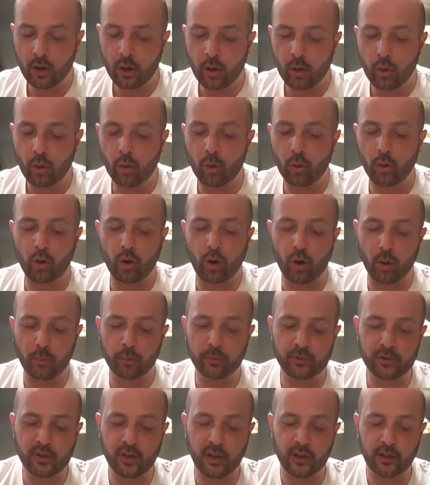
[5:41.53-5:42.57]
or
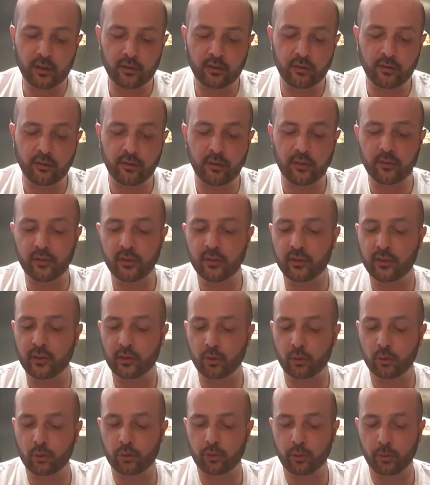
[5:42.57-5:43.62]
object for
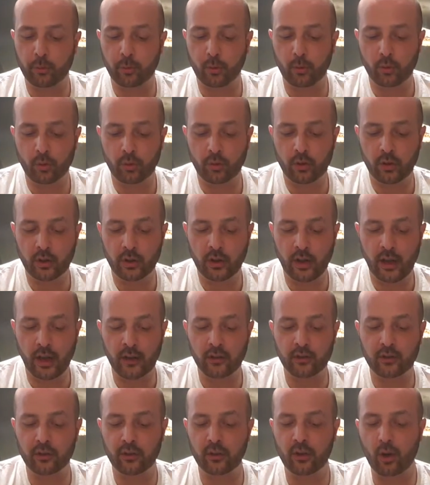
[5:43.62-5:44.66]
physical support and
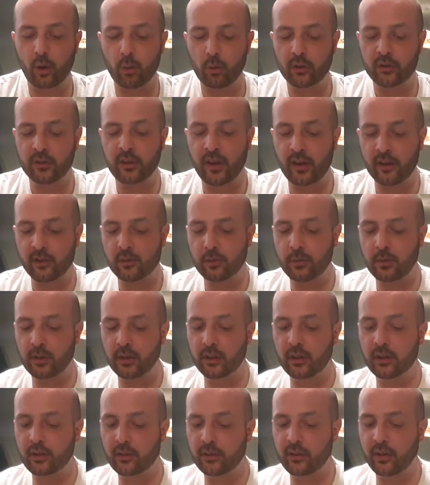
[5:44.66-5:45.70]
has no attachment
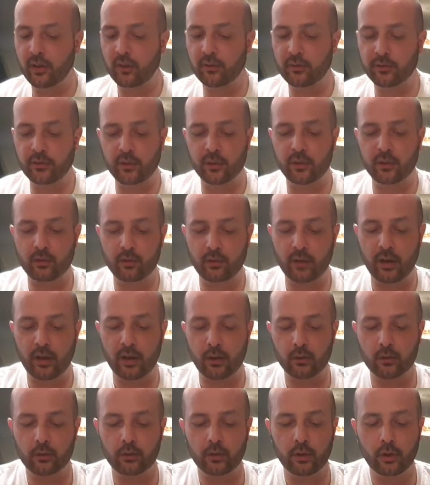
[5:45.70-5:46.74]
itself to the
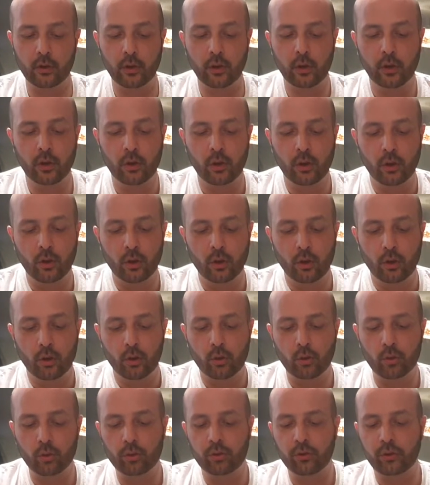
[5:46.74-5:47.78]
ground.
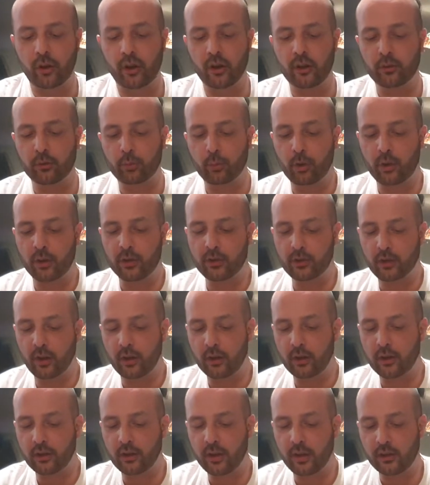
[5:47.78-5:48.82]
Also, it's worth
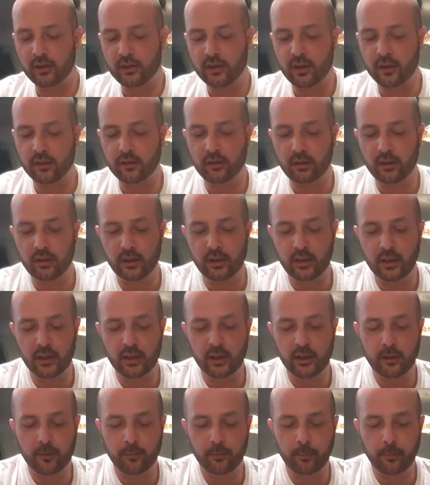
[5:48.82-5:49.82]
noting that generally